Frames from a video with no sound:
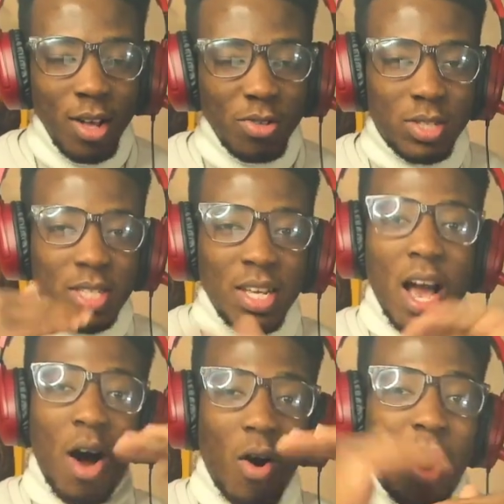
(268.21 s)
You see
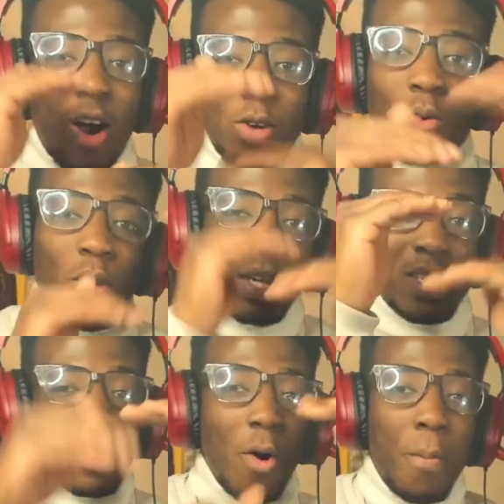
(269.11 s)
how hard work
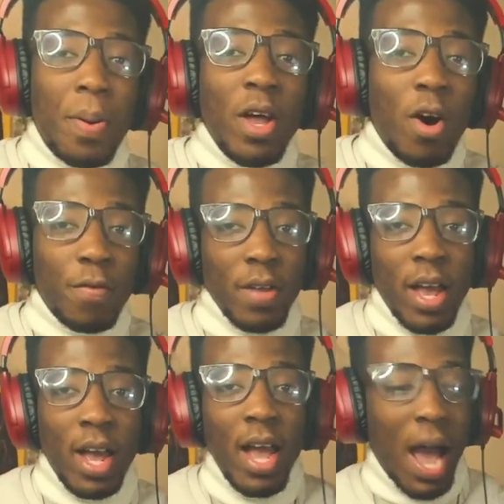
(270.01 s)
is going to pay off, yeah?